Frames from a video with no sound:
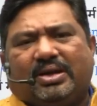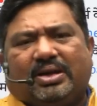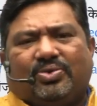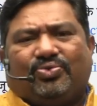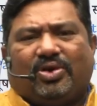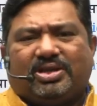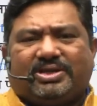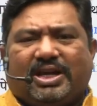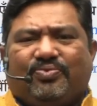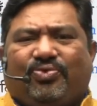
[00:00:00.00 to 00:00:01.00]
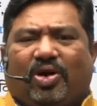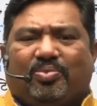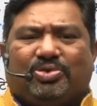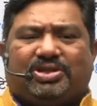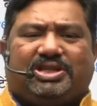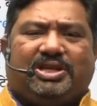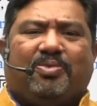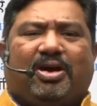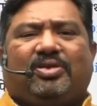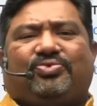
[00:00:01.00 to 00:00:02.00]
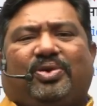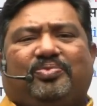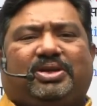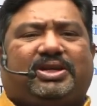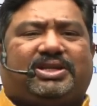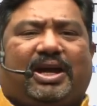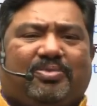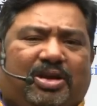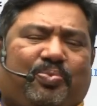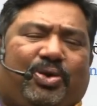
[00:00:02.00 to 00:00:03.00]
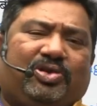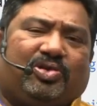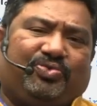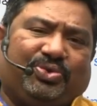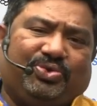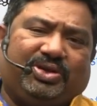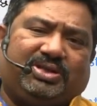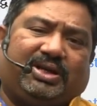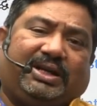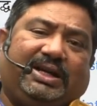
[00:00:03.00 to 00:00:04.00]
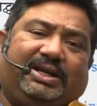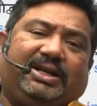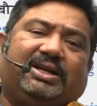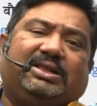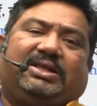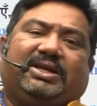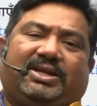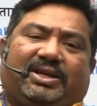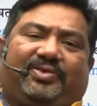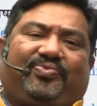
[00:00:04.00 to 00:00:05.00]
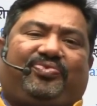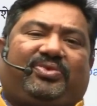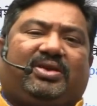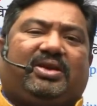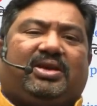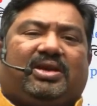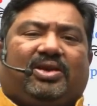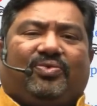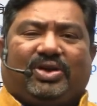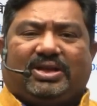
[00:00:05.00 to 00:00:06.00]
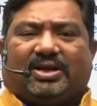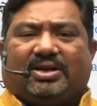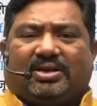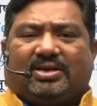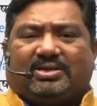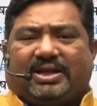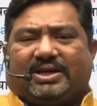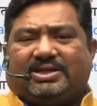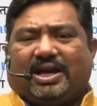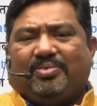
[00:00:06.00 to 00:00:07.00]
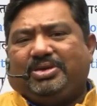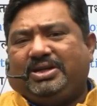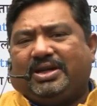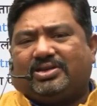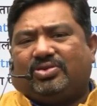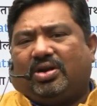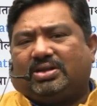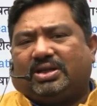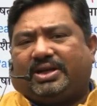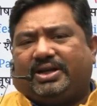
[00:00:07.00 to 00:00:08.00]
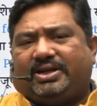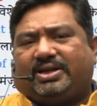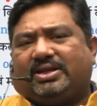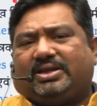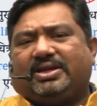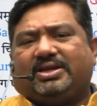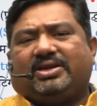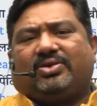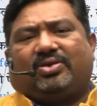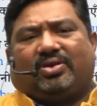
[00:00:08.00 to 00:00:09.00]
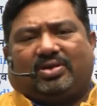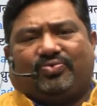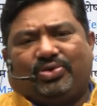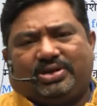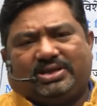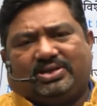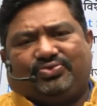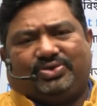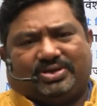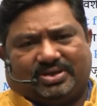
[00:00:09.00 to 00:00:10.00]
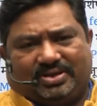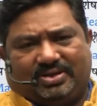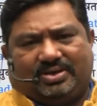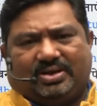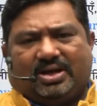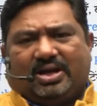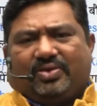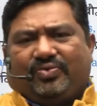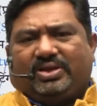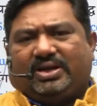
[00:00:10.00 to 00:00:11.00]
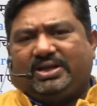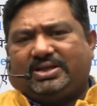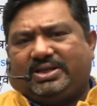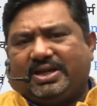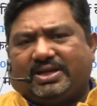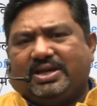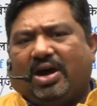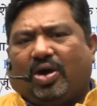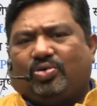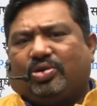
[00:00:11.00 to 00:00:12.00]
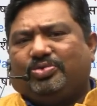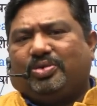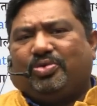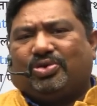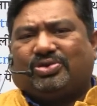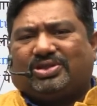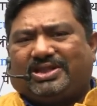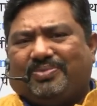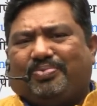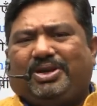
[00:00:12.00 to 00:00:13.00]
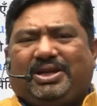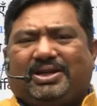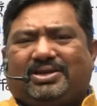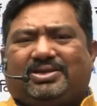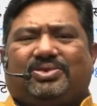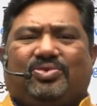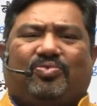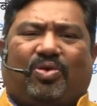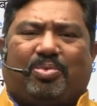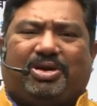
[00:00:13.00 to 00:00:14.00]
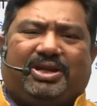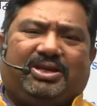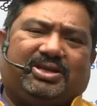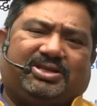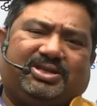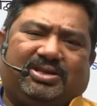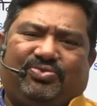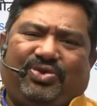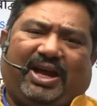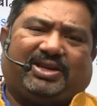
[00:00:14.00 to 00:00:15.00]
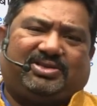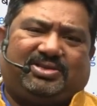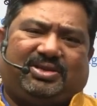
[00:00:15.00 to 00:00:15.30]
first and foremost demand from the examiner point of view is the critical thinking. Whether the examinee has got the critical thinking or not, what is his vision, whether he is thinking out of the box or simply he is vomiting the general facts.